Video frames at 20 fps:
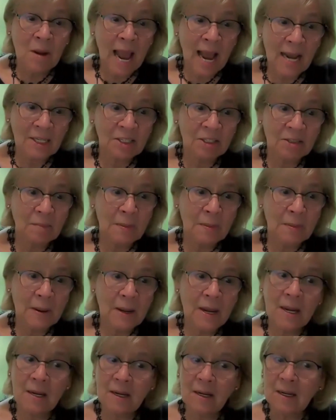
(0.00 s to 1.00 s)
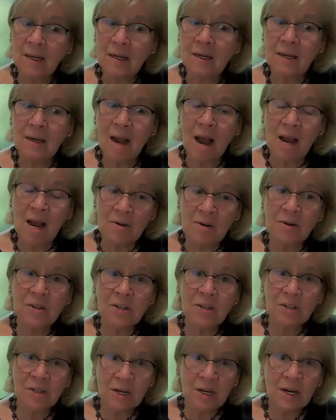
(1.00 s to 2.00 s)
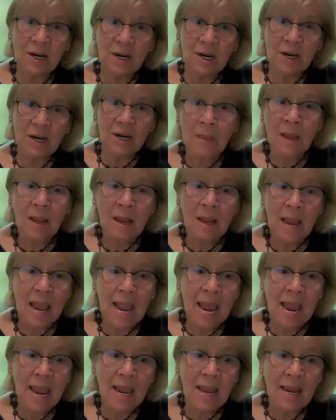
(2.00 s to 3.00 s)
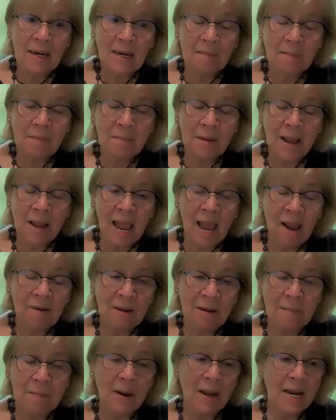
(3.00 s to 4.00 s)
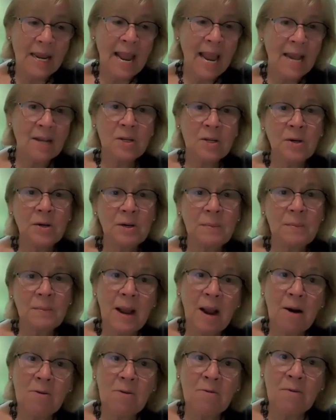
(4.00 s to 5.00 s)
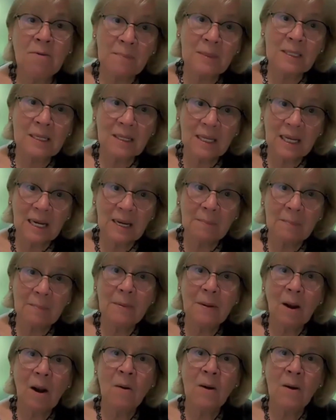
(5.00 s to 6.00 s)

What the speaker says: has to be understood, and everybody has heard about REM sleep.